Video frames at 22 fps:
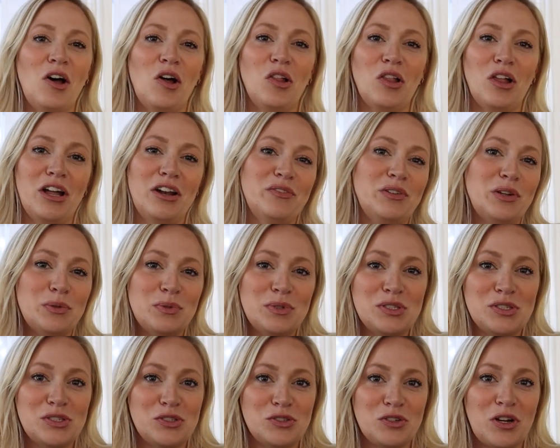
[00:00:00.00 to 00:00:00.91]
A lot of it
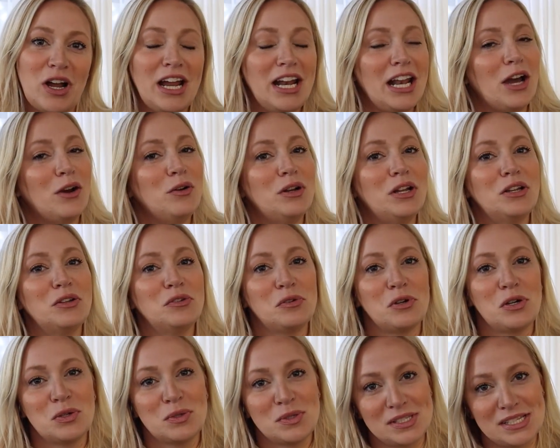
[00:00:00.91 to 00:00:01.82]
was dried out and
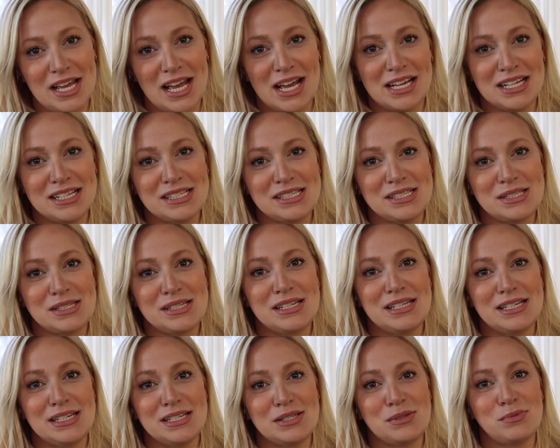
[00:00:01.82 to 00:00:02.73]
gross, as
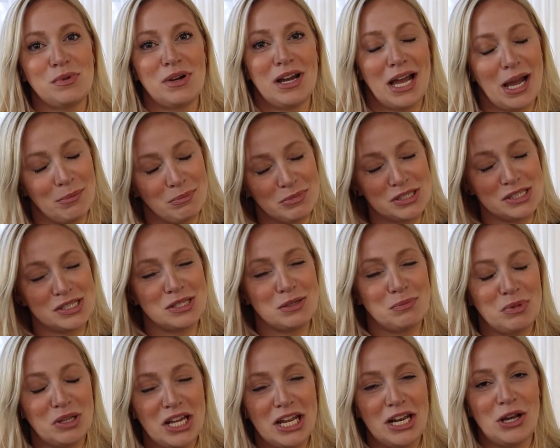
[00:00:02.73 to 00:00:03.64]
is what happens
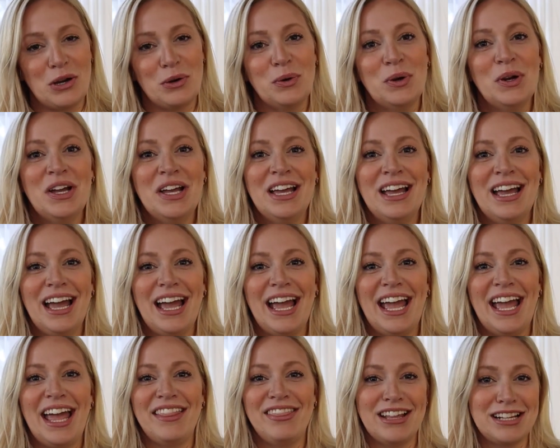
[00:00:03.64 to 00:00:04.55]
to Play-Doh,
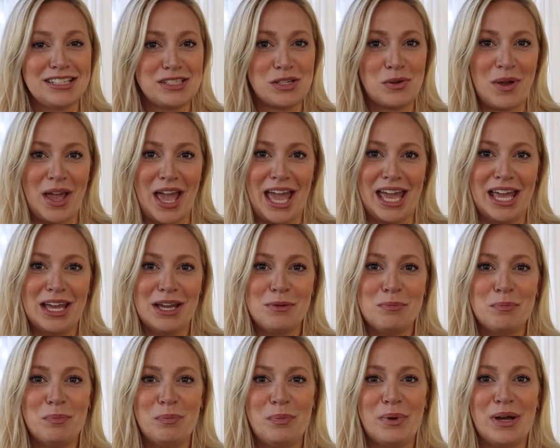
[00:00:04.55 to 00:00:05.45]
and that's okay.
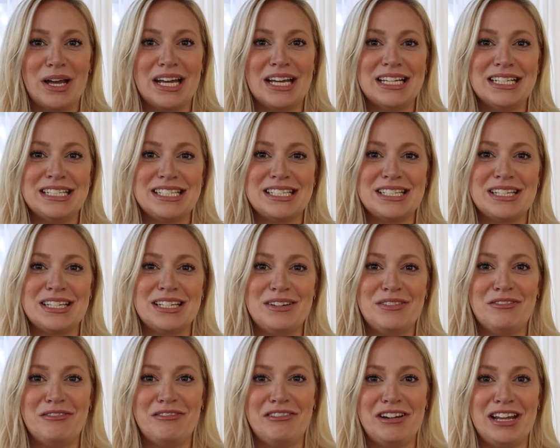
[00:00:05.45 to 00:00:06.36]
But
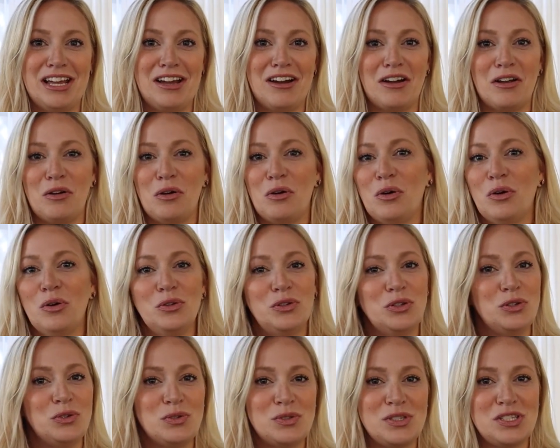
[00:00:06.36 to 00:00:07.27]
we got a whole
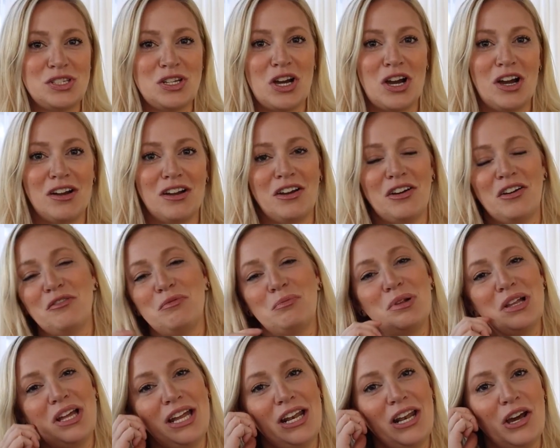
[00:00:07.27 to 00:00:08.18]
new stock
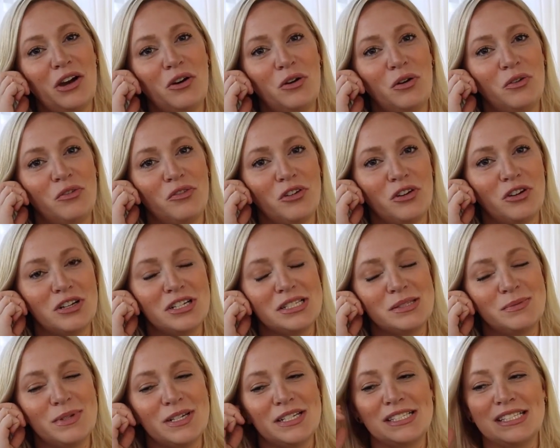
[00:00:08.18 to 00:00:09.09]
of Play-Doh for
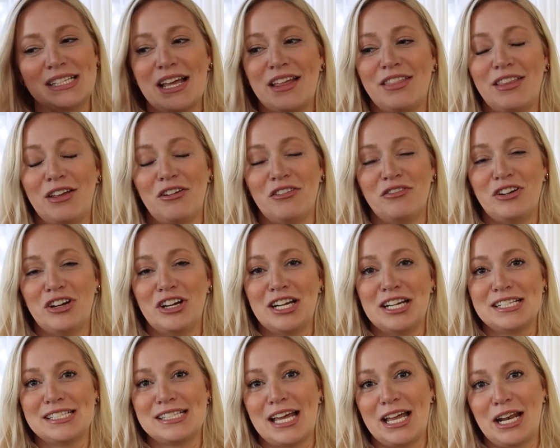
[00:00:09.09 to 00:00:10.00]
Christmas, and they're
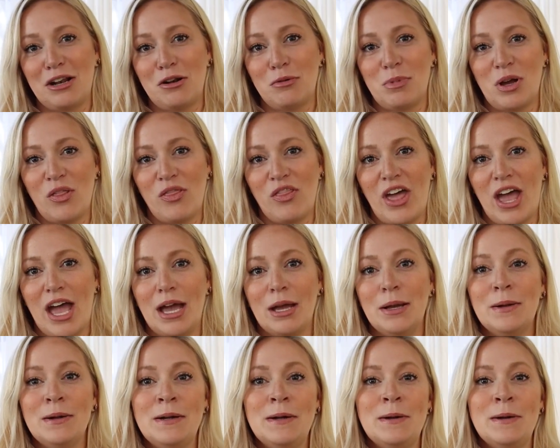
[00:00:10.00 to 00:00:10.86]
very excited about that.